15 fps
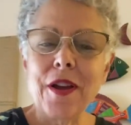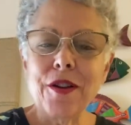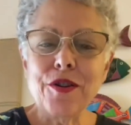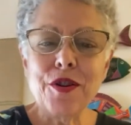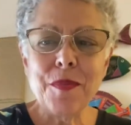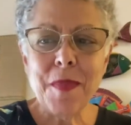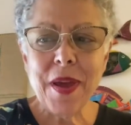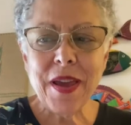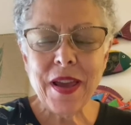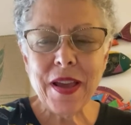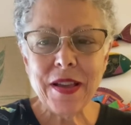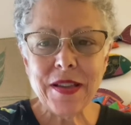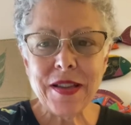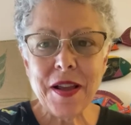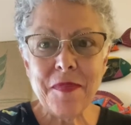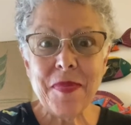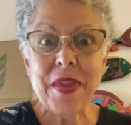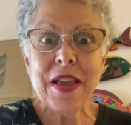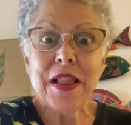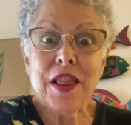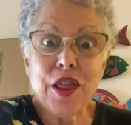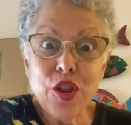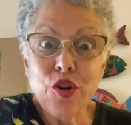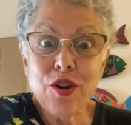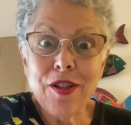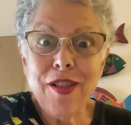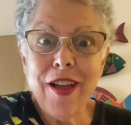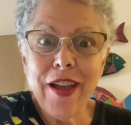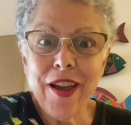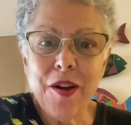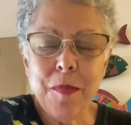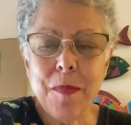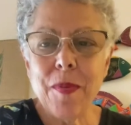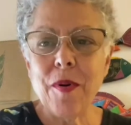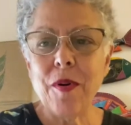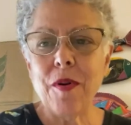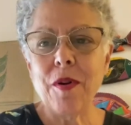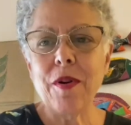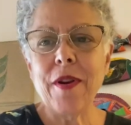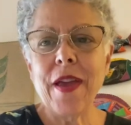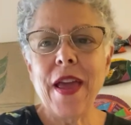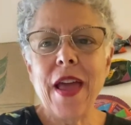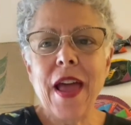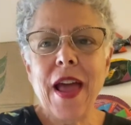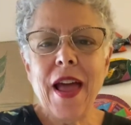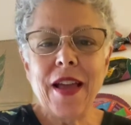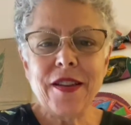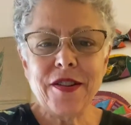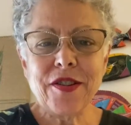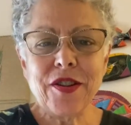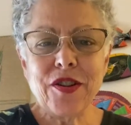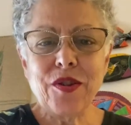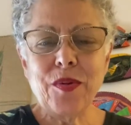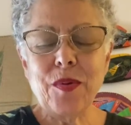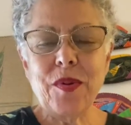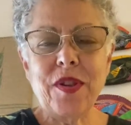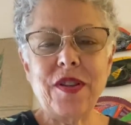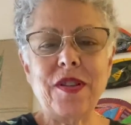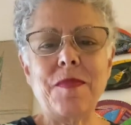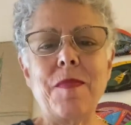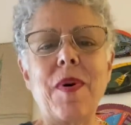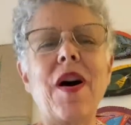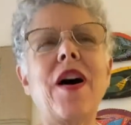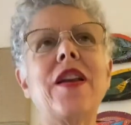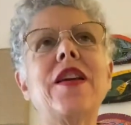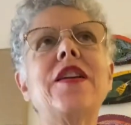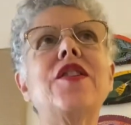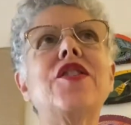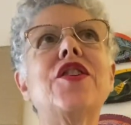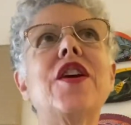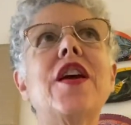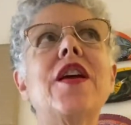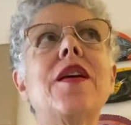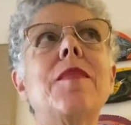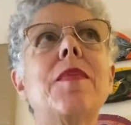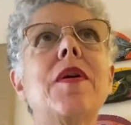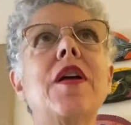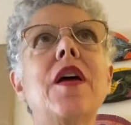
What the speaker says: to making something look like a bird, has to do with its body shape.